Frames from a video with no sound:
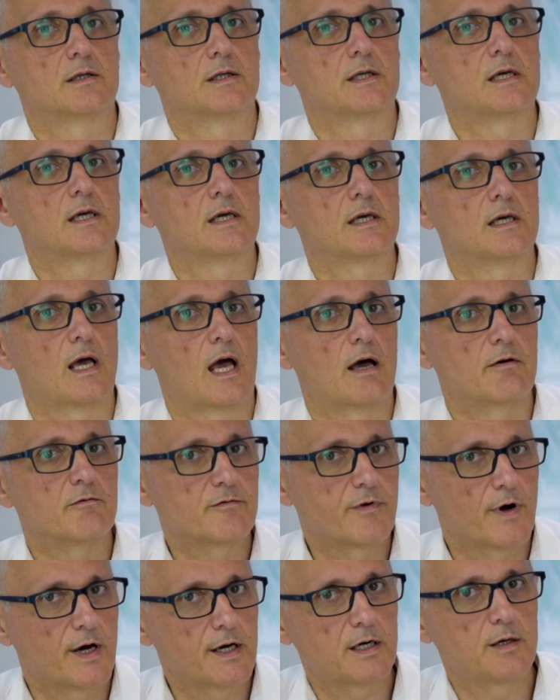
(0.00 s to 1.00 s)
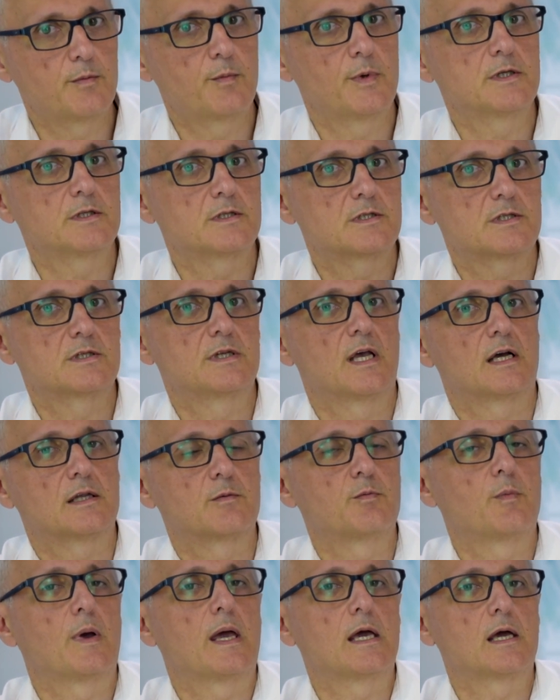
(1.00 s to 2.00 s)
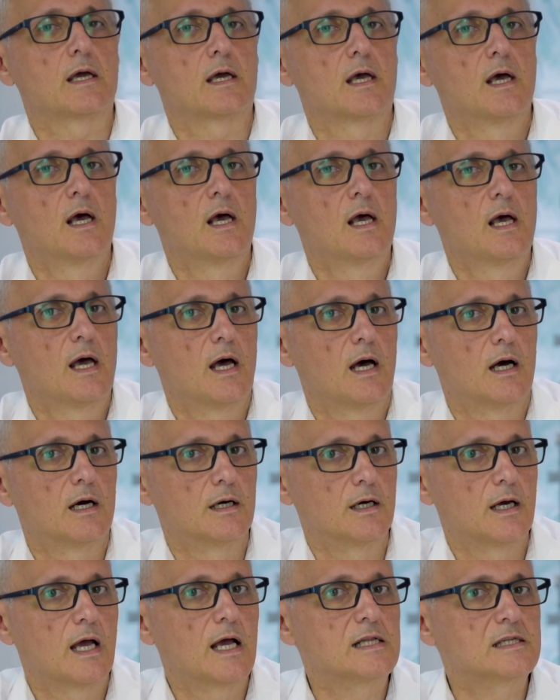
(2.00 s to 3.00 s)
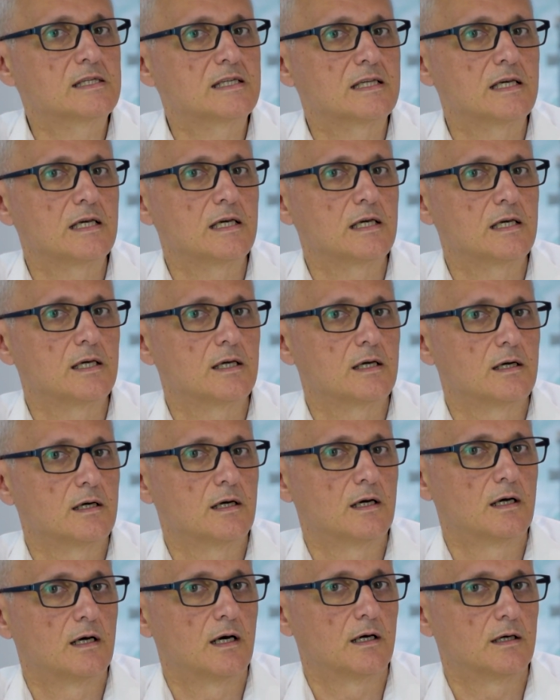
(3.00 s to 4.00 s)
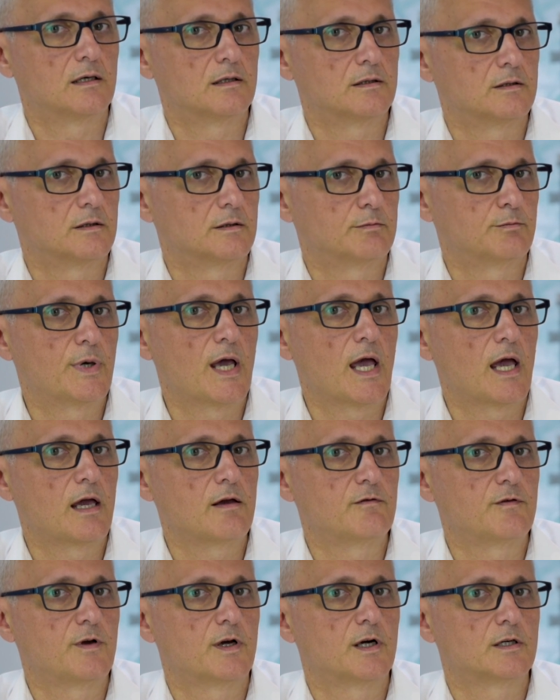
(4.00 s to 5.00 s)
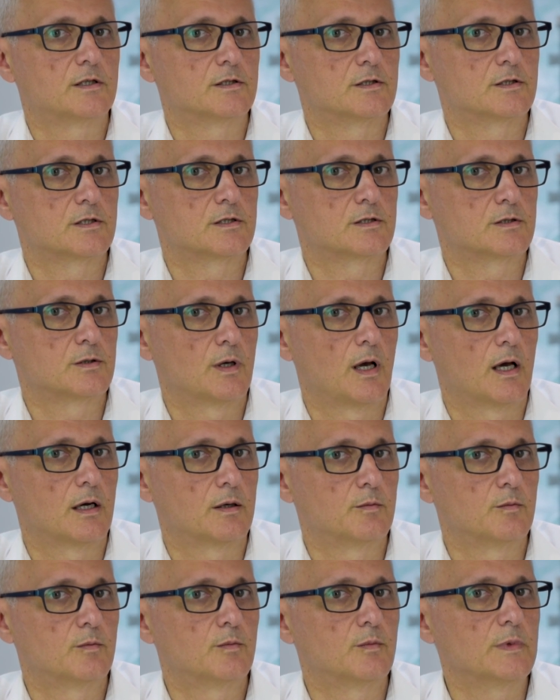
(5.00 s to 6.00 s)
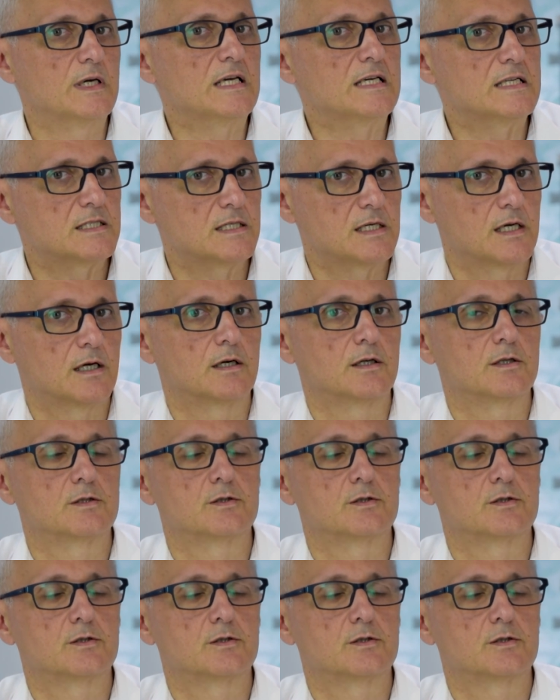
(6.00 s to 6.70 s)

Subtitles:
the environments that make healthy behaviors easier.